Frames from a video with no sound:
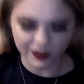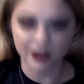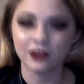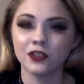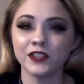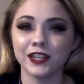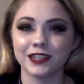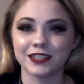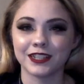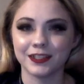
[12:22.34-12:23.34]
I don't know if you guys
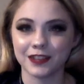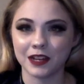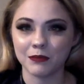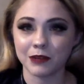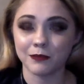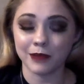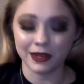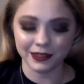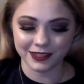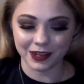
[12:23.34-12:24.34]
could hear that.
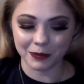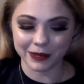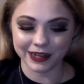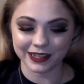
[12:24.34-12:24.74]
My stomach